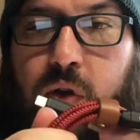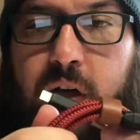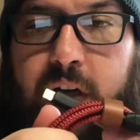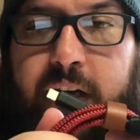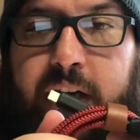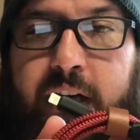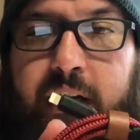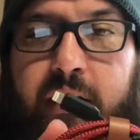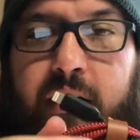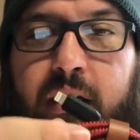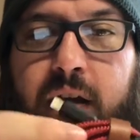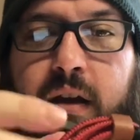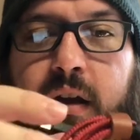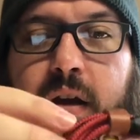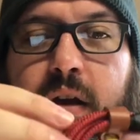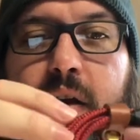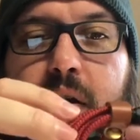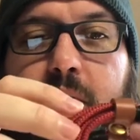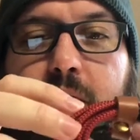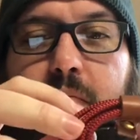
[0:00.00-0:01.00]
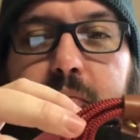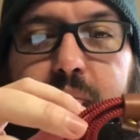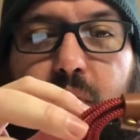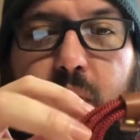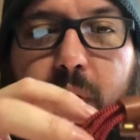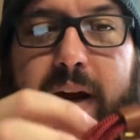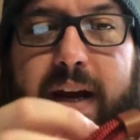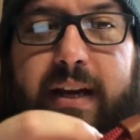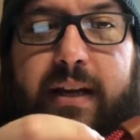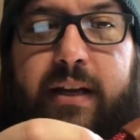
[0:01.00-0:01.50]
looking
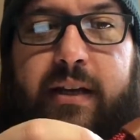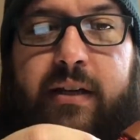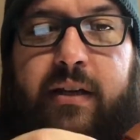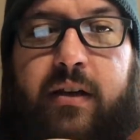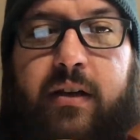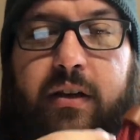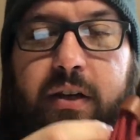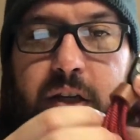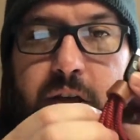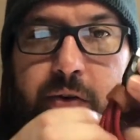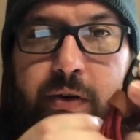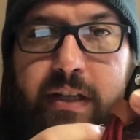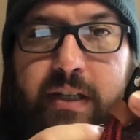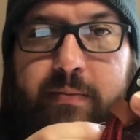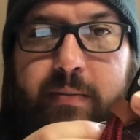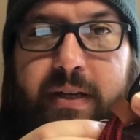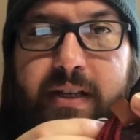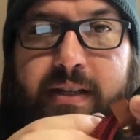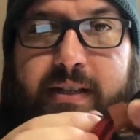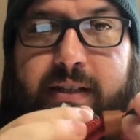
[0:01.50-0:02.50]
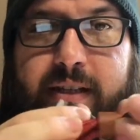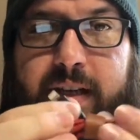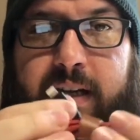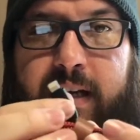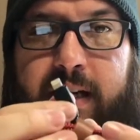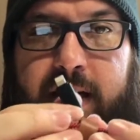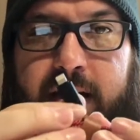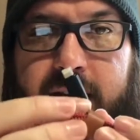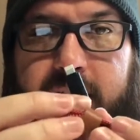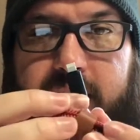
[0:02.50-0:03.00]
braided
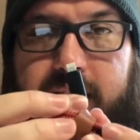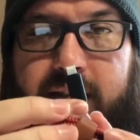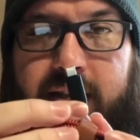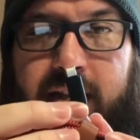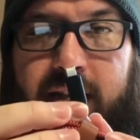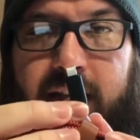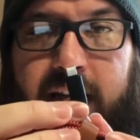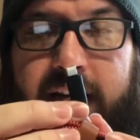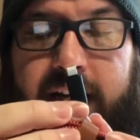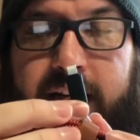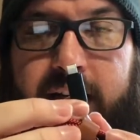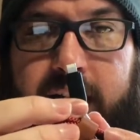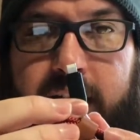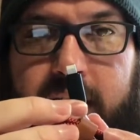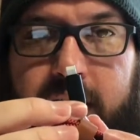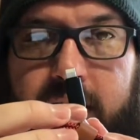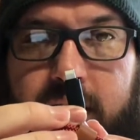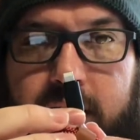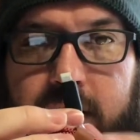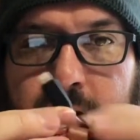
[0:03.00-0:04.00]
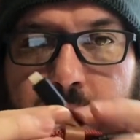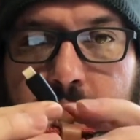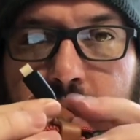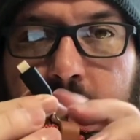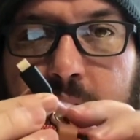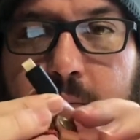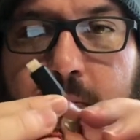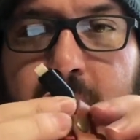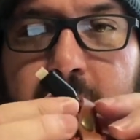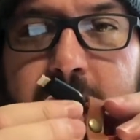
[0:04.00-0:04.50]
USB-C to lightning
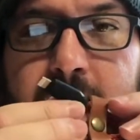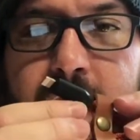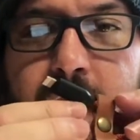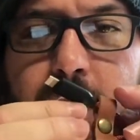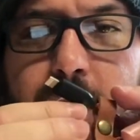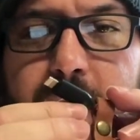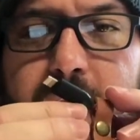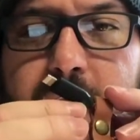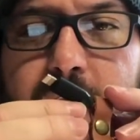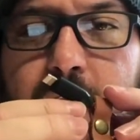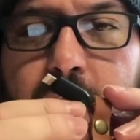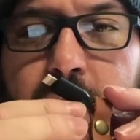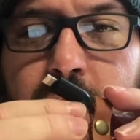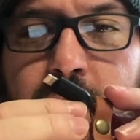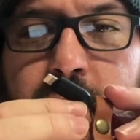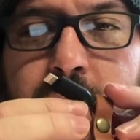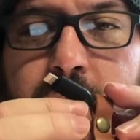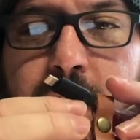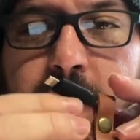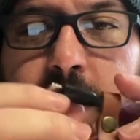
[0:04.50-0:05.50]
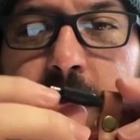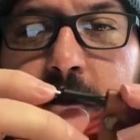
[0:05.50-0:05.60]
by a company called